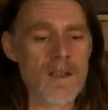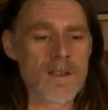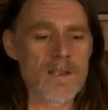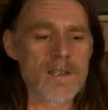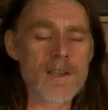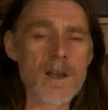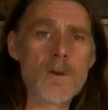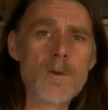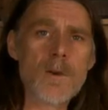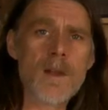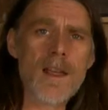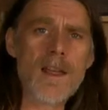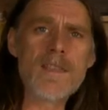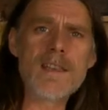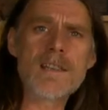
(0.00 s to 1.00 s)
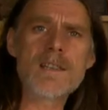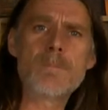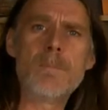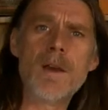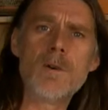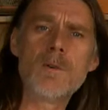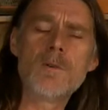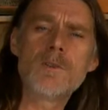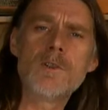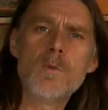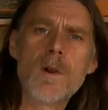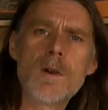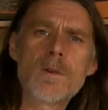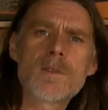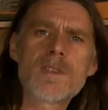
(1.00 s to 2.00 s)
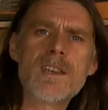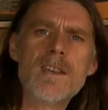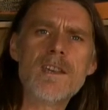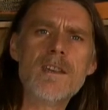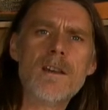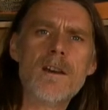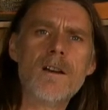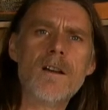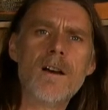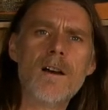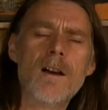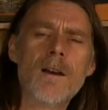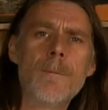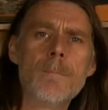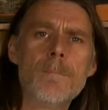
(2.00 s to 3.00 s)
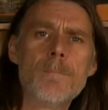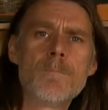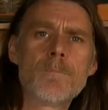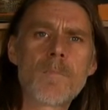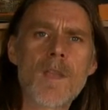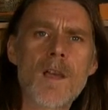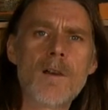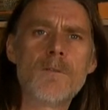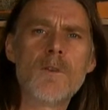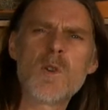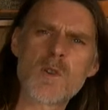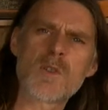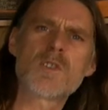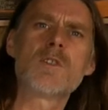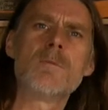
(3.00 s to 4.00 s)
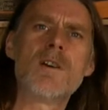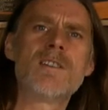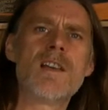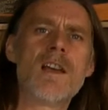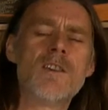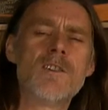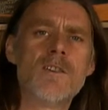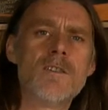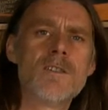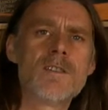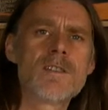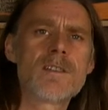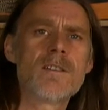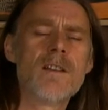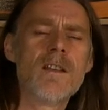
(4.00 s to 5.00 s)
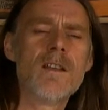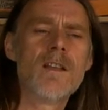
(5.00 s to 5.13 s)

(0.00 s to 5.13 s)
So in this build you will see a few customisations.